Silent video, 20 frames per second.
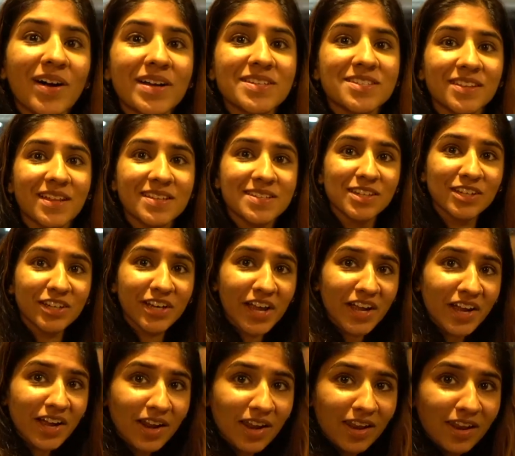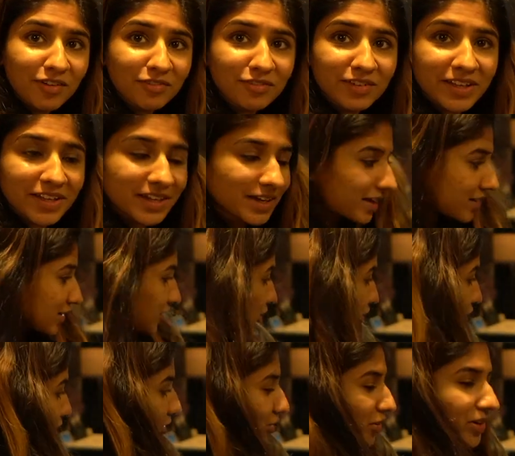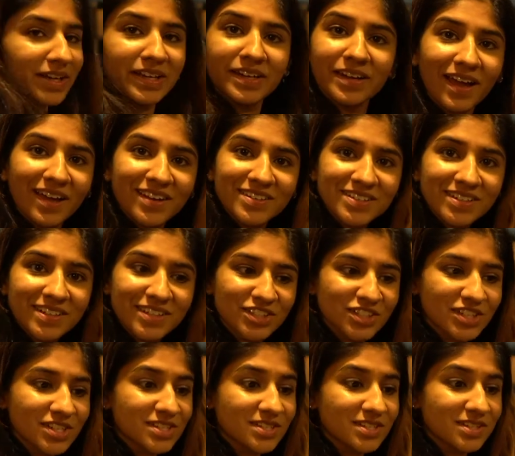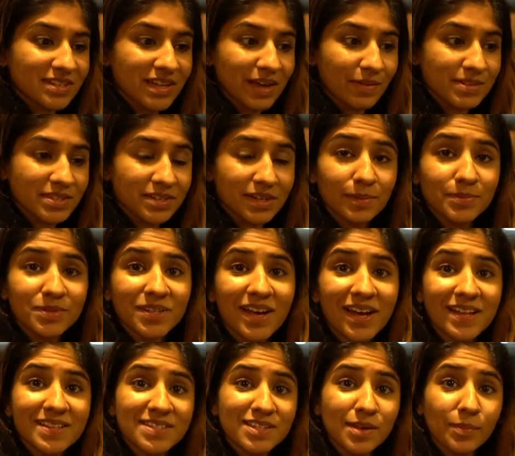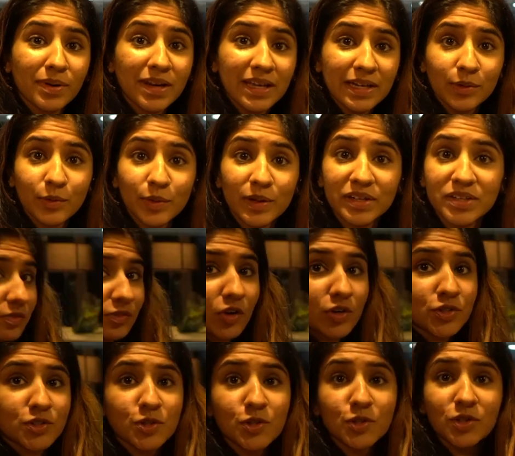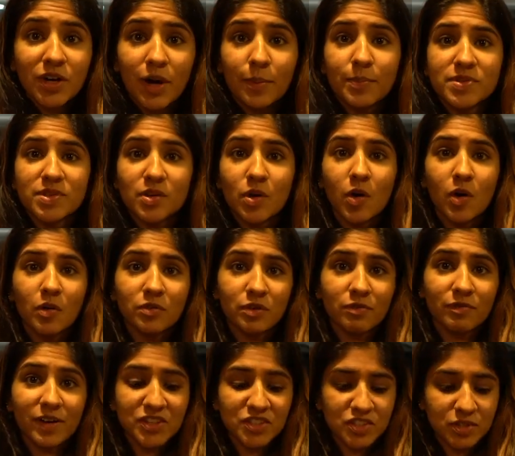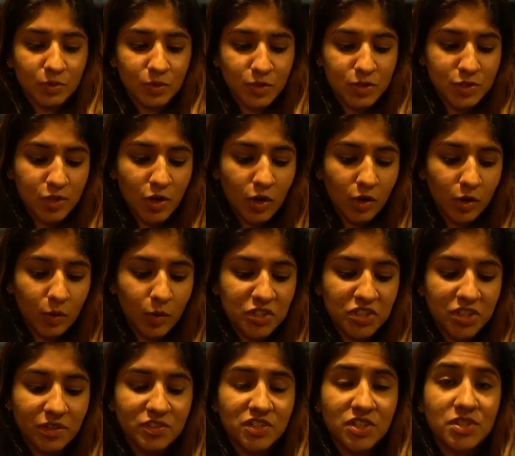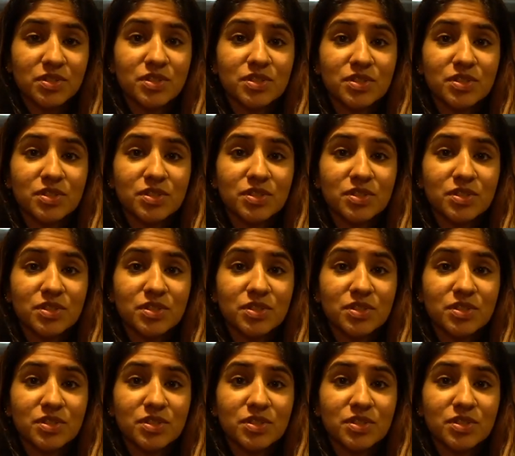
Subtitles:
right, so that's looking lovely and green and delicious. Now it's time to add some liquid. I've got 2 cups of vegetable stock, which I've just